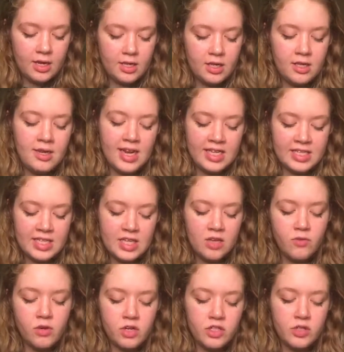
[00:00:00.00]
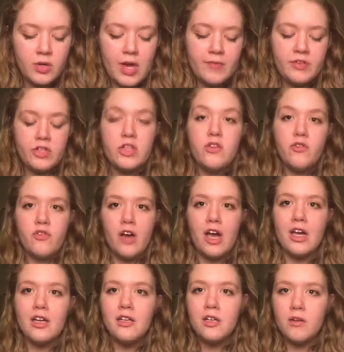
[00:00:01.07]
the next thing you want to do after you
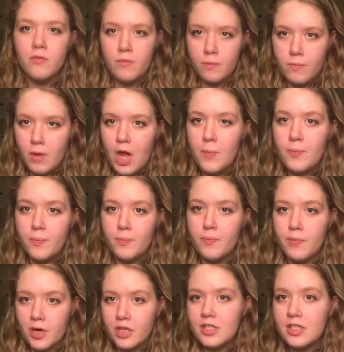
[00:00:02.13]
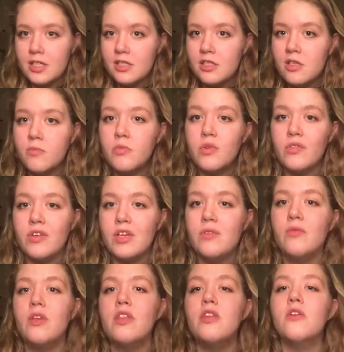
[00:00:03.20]
find a person to move
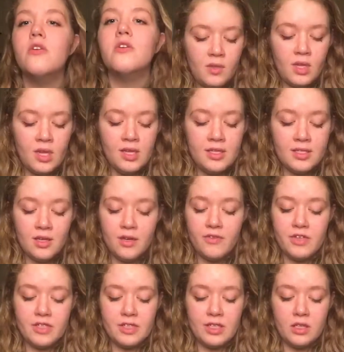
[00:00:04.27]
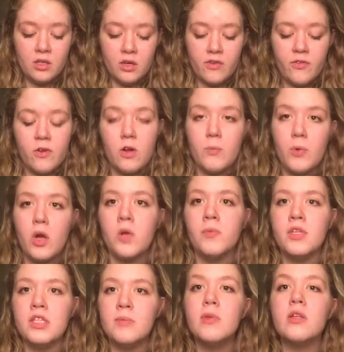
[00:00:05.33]
in with you is obviously look for
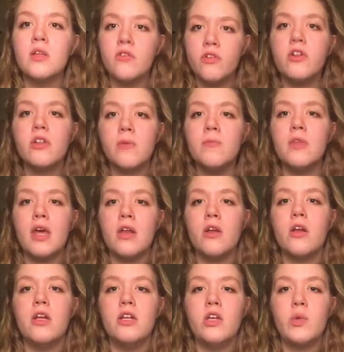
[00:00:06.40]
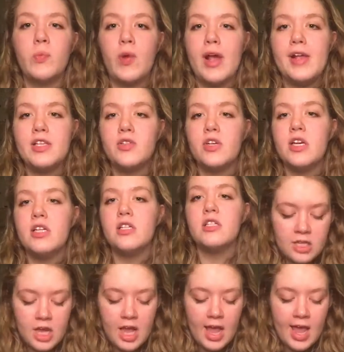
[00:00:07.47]
apartments, but look for them that are in your price range.
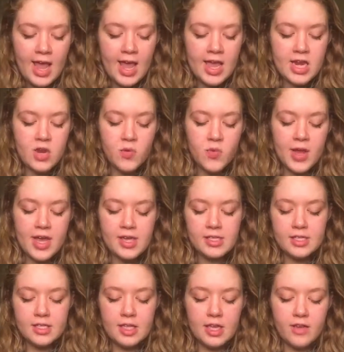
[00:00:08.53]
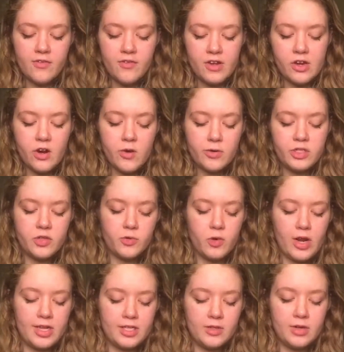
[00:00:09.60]
And a way to like figure out what your
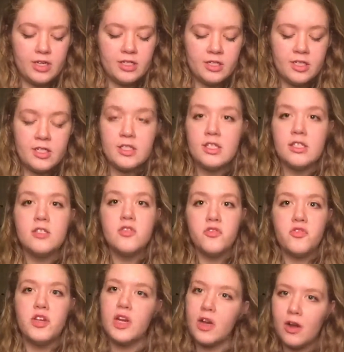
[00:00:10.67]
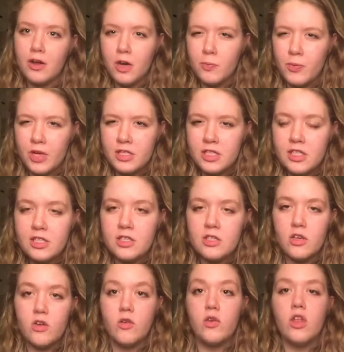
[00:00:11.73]
price range is to figure out your budget.
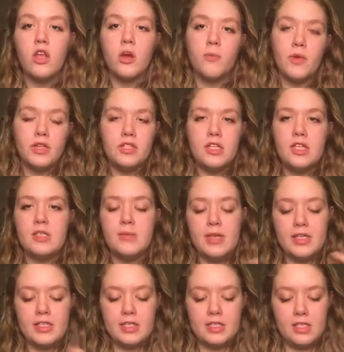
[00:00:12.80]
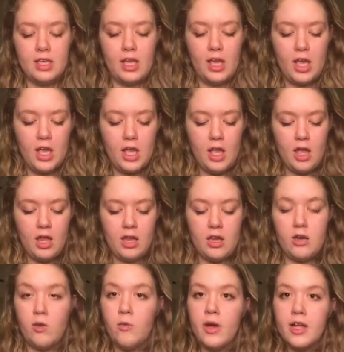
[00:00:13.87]
So your budget is basically you
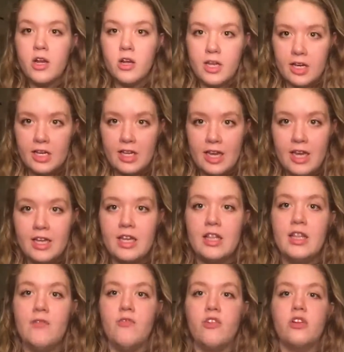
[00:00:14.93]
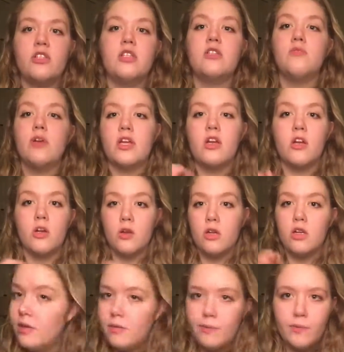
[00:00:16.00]
know, what you're getting in and then versus what you're
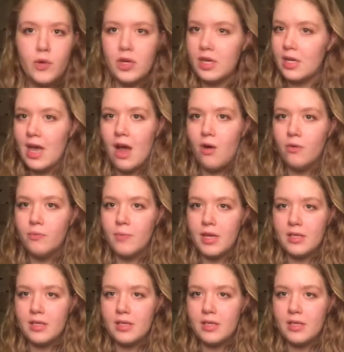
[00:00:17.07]
putting out,